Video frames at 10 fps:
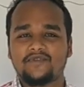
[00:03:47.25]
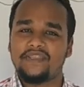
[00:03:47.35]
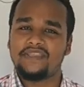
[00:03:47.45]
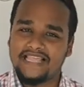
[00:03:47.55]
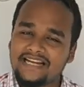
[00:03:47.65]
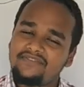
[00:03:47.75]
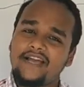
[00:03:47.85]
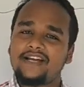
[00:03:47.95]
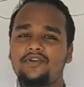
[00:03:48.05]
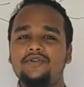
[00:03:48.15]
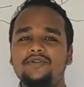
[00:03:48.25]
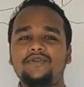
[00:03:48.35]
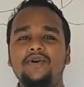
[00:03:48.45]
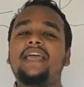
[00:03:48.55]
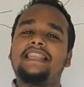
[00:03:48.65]
So, in that fact
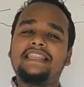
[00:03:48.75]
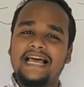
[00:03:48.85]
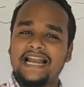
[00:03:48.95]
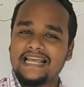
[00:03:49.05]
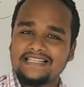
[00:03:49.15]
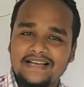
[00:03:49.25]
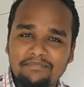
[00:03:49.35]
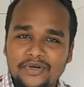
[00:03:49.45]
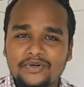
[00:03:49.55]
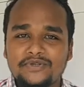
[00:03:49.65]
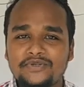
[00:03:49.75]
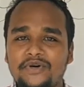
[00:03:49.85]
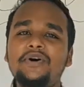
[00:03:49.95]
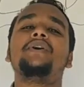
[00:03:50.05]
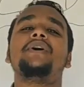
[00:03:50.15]
also, in that example
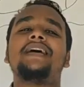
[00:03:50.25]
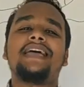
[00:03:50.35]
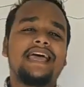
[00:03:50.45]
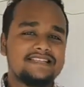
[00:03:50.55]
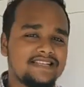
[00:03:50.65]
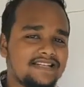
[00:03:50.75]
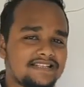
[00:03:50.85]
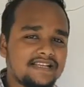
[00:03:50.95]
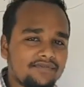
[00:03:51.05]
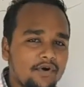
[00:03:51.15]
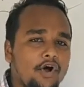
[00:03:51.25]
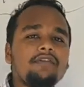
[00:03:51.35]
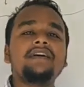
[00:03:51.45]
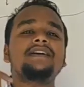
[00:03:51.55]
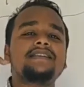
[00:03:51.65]
also, acid is
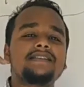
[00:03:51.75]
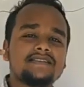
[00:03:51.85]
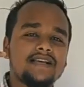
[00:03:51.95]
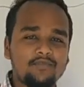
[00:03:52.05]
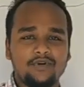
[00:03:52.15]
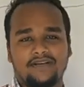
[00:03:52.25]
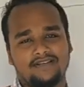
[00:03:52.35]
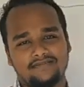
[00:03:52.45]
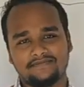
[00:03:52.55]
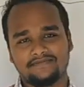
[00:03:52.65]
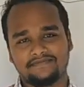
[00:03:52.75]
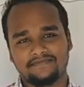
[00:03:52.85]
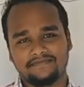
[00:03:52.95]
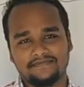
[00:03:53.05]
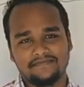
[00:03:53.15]
involved somewhere.
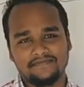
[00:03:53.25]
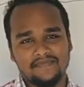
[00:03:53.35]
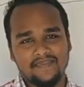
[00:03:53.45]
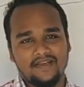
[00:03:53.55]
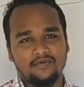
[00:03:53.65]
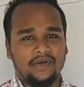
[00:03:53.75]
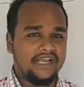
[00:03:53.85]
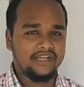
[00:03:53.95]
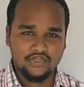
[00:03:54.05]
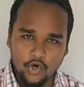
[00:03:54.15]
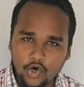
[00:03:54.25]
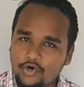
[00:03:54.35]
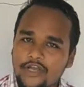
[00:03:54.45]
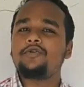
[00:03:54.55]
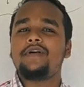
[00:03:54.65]
When I
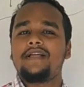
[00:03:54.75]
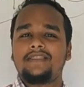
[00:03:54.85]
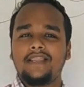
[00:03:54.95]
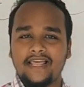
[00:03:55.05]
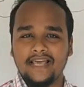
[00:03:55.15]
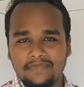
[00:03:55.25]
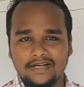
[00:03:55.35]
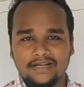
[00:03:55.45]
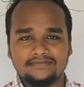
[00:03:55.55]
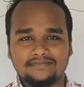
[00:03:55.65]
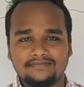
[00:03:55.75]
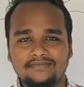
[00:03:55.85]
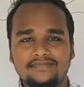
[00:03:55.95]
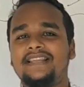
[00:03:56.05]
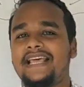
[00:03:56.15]
showed you the lemon,
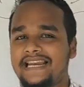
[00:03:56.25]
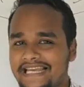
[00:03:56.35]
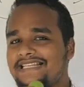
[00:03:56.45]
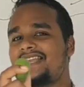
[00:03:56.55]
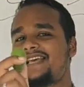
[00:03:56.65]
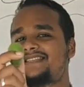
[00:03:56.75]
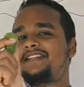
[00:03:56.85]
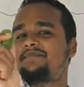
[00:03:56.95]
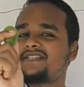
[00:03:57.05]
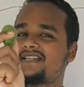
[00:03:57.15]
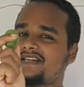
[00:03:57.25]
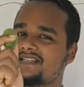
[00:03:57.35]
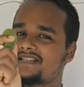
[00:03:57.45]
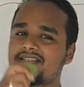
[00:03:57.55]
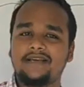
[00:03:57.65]
there is an acid present
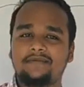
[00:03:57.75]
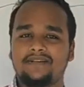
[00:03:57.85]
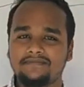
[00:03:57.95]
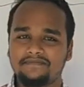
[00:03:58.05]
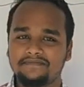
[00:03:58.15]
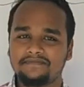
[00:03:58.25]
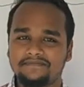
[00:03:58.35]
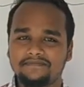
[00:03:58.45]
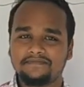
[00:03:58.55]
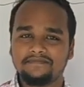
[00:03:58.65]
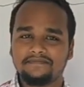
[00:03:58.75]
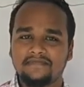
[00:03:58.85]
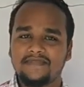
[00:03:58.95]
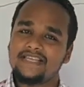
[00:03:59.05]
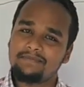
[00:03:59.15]
in this lemon.
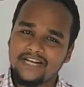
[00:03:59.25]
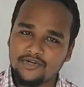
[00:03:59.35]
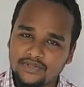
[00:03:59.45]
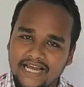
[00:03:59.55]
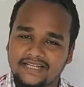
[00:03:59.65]
Similar to